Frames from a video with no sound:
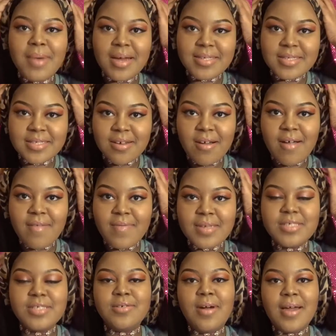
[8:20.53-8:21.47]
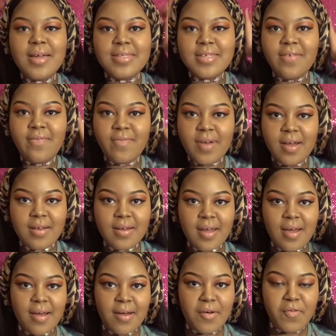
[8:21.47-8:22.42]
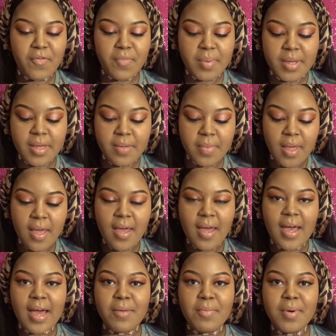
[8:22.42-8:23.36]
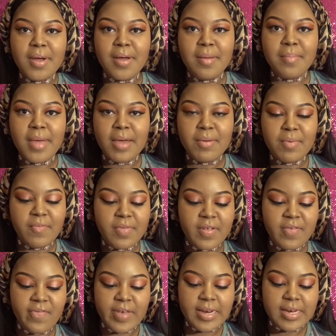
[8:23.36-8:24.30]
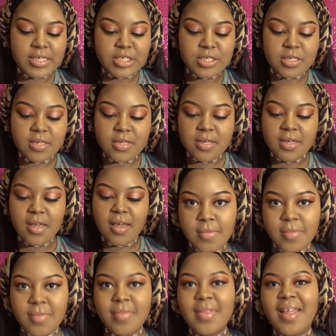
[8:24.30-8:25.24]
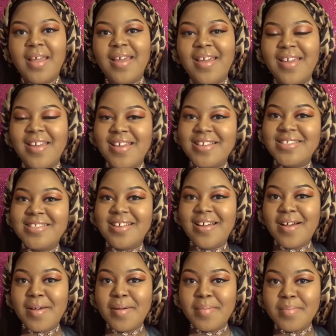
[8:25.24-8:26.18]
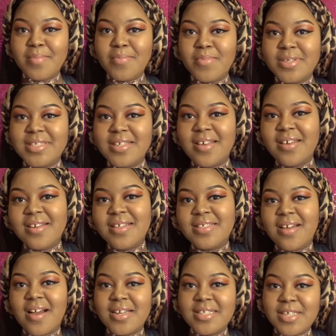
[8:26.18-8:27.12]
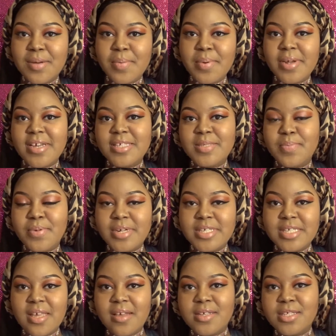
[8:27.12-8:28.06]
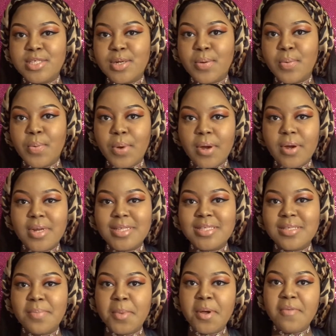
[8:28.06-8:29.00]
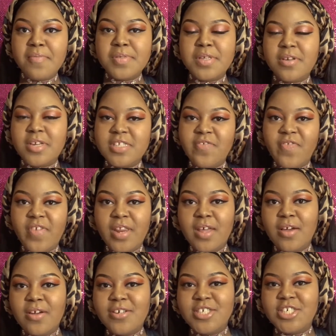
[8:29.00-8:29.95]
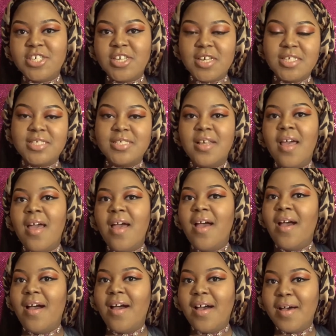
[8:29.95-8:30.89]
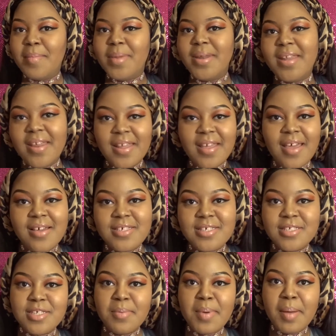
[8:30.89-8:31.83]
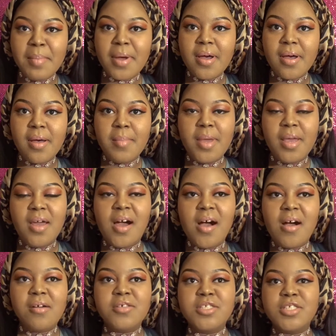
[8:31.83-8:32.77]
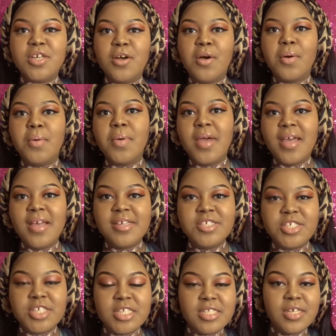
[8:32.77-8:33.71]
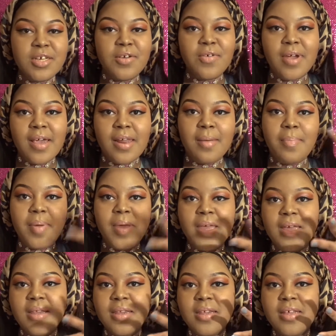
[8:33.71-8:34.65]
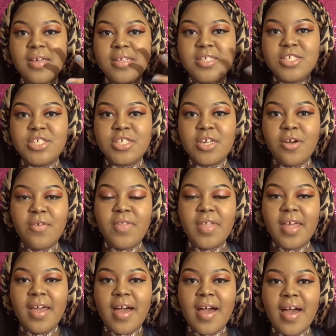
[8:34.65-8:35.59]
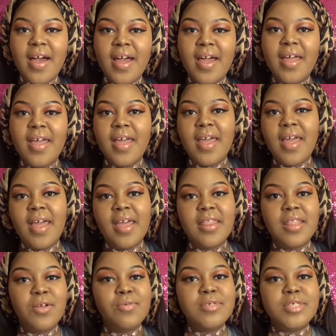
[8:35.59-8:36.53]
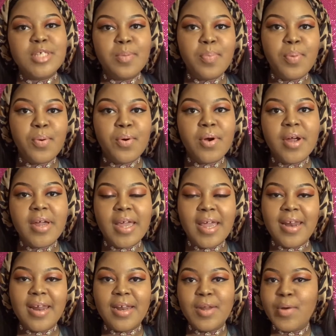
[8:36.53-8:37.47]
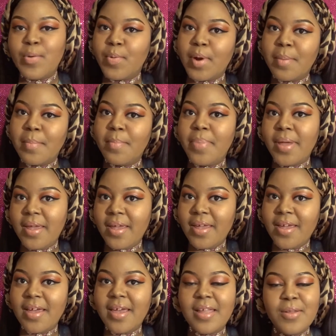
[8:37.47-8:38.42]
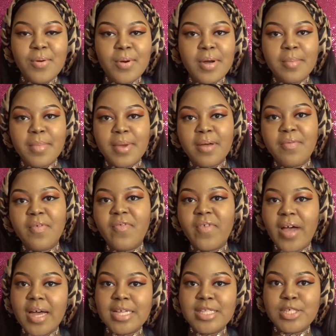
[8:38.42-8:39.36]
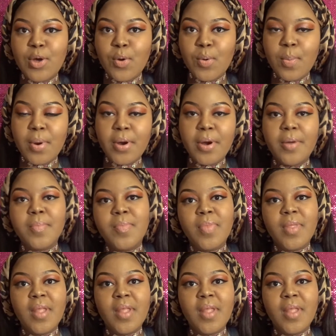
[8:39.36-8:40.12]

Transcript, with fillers: My scarf is trying to fall off, but I will come back with the finished look. And yes, um, once again, this October is Breast Cancer Awareness Month. So this video is just um, a dedication to my mom, and also just to create a pink look to show that I do support and I do wear pink during the month of October.